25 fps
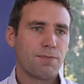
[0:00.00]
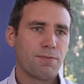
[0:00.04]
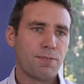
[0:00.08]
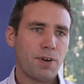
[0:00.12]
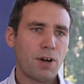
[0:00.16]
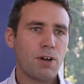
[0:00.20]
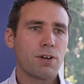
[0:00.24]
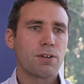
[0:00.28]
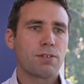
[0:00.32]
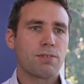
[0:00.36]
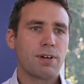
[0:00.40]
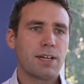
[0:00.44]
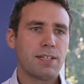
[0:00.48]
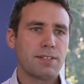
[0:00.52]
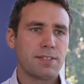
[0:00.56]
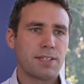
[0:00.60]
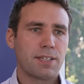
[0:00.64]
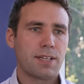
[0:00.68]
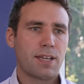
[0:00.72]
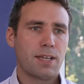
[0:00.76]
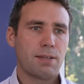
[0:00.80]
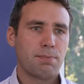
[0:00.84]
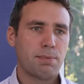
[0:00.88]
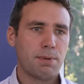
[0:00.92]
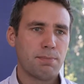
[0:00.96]
far
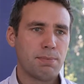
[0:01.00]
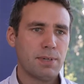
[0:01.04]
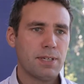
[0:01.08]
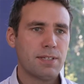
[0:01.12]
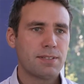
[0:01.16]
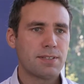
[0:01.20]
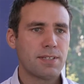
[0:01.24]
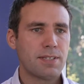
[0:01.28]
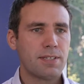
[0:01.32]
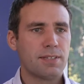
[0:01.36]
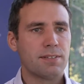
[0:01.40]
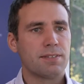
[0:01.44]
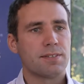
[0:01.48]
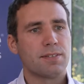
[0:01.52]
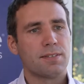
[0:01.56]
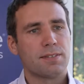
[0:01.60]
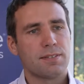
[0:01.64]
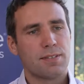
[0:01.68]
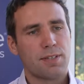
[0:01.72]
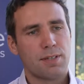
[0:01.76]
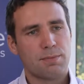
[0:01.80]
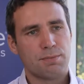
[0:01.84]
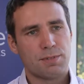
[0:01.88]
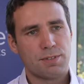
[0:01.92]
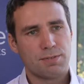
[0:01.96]
greater capabilities
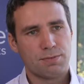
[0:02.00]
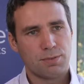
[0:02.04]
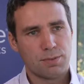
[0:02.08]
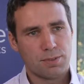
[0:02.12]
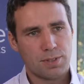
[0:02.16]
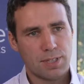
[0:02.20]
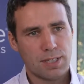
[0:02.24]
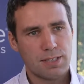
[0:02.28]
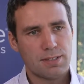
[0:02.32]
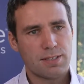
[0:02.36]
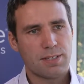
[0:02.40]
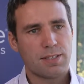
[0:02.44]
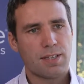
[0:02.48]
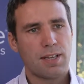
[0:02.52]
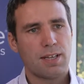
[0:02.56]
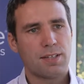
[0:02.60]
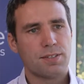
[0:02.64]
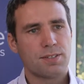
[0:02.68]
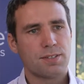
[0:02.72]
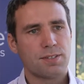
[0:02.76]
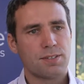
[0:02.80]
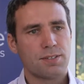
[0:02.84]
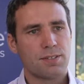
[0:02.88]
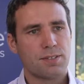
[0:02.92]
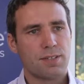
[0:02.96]
in terms of
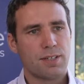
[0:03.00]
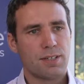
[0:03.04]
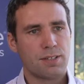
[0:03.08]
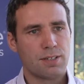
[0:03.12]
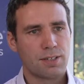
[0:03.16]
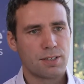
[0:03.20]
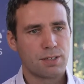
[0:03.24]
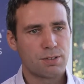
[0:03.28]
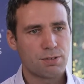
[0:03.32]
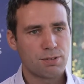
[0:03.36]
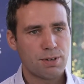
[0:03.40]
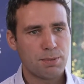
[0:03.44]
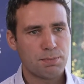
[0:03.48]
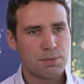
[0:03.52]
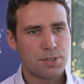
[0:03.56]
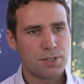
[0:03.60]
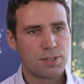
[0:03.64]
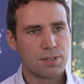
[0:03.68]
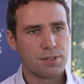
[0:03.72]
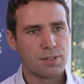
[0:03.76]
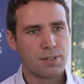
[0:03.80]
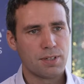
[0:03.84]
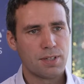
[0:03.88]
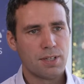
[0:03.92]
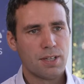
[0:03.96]
authentication and
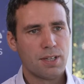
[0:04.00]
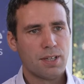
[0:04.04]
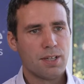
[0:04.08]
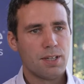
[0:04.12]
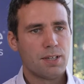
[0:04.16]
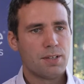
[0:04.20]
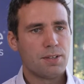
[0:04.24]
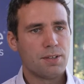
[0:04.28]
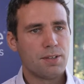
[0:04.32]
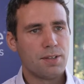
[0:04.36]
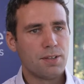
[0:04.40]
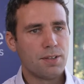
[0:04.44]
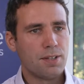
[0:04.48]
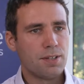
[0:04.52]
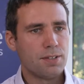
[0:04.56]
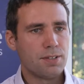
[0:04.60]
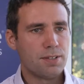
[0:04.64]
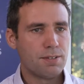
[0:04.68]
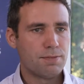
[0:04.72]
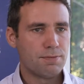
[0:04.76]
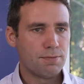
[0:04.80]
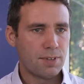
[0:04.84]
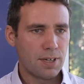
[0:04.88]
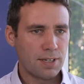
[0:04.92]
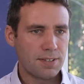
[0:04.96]
encryption than the
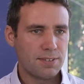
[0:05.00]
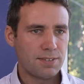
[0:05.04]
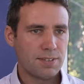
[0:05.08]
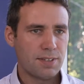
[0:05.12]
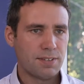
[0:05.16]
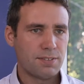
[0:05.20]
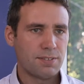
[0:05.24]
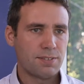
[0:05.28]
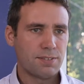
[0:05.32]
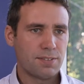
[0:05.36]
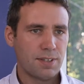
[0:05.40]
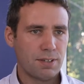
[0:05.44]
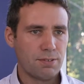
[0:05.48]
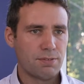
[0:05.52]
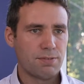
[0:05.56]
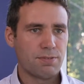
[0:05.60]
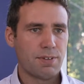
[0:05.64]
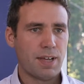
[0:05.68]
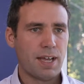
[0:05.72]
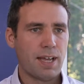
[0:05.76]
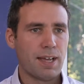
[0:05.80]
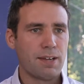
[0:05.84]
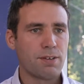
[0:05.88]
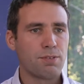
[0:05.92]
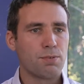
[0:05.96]
device itself
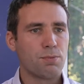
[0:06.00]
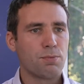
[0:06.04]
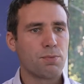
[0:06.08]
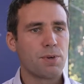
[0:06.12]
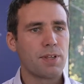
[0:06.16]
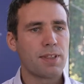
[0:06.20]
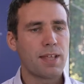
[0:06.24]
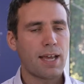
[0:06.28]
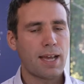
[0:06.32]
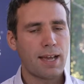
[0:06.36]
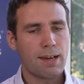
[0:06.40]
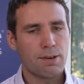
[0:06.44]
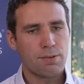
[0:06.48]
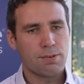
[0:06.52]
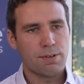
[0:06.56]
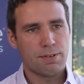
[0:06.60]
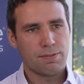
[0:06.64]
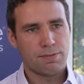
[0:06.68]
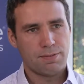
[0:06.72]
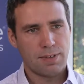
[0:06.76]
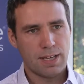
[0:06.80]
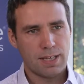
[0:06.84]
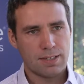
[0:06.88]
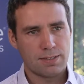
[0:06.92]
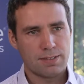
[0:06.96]
had without
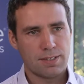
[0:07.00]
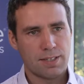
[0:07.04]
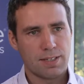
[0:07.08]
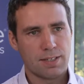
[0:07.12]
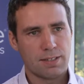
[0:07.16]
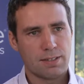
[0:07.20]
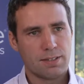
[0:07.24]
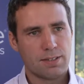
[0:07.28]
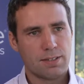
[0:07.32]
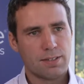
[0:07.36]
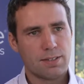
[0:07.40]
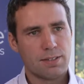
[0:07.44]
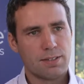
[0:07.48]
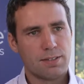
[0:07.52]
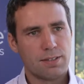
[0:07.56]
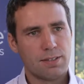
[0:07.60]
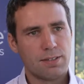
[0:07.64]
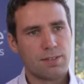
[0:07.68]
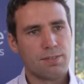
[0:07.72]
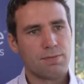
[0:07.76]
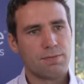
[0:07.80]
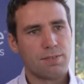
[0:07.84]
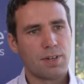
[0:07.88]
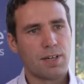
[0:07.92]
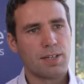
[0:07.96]
affecting the
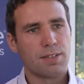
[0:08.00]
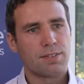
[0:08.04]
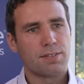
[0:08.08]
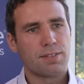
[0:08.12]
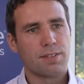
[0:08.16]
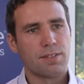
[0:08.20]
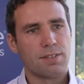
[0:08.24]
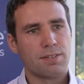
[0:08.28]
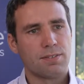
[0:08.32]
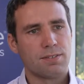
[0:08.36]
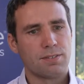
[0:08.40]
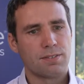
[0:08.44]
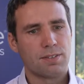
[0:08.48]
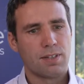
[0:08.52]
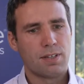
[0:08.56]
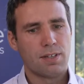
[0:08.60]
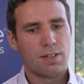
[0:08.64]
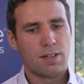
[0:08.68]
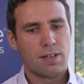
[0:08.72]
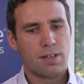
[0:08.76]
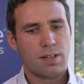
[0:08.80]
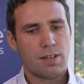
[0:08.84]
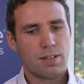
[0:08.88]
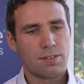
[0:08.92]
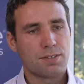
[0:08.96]
device's
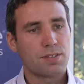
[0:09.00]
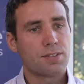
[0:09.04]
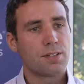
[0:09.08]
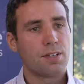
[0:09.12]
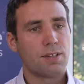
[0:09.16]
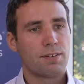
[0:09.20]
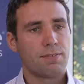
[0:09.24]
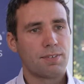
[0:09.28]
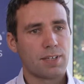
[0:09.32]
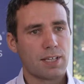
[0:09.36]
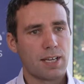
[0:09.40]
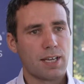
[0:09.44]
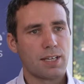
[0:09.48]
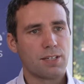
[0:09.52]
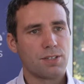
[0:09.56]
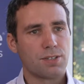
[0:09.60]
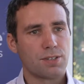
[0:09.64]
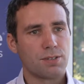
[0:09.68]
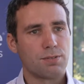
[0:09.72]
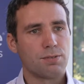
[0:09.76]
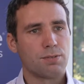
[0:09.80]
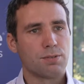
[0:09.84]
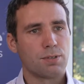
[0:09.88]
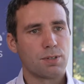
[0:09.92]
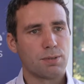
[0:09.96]
uh,
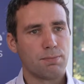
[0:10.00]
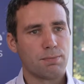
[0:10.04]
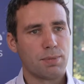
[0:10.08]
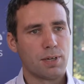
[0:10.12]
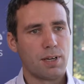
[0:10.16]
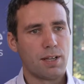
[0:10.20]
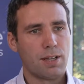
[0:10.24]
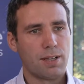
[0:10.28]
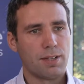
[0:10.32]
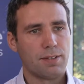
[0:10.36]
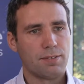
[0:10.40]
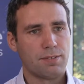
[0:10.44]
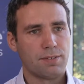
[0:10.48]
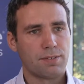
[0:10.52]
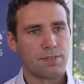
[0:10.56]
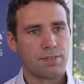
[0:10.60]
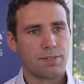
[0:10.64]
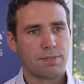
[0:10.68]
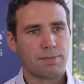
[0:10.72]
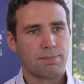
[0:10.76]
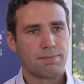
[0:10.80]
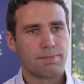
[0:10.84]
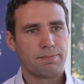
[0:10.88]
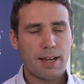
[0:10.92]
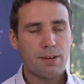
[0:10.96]
certification or
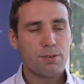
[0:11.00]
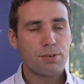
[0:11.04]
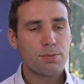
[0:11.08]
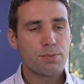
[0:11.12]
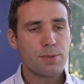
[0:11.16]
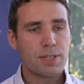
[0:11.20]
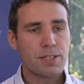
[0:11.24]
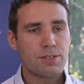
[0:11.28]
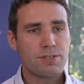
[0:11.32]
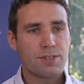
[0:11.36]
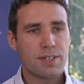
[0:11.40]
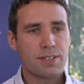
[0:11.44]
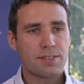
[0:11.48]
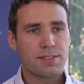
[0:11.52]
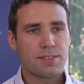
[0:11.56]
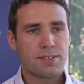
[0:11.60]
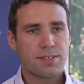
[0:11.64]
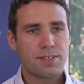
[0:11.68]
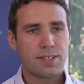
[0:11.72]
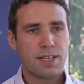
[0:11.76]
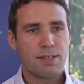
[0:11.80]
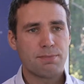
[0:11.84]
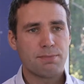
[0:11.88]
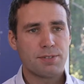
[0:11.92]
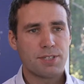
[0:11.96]
compliance. How do we address
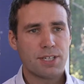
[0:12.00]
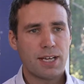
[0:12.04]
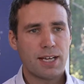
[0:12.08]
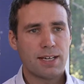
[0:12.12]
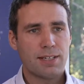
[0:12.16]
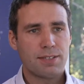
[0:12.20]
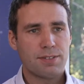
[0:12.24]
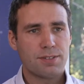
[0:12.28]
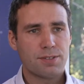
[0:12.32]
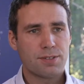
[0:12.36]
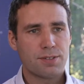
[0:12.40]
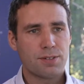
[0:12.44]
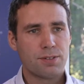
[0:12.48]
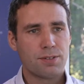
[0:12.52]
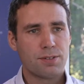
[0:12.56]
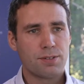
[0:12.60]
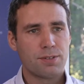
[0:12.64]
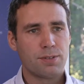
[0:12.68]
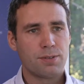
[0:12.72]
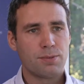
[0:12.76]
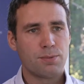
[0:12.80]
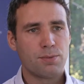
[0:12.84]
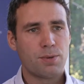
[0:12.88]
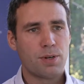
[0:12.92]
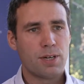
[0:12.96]
the same challenge
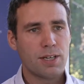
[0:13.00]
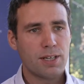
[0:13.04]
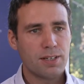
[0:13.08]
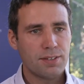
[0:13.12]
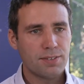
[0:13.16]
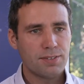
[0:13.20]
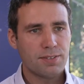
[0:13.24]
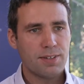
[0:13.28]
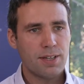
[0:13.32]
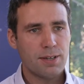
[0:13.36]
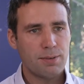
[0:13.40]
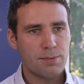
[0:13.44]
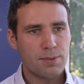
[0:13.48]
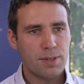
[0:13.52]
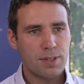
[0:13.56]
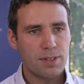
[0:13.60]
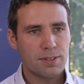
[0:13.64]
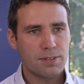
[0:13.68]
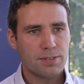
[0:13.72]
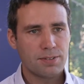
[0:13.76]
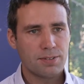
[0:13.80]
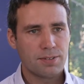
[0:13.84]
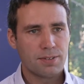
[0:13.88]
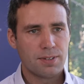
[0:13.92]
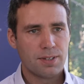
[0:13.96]
on the wireless
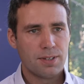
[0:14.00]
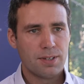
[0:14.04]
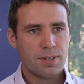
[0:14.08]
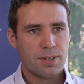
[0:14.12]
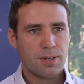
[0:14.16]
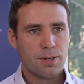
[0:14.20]
networks?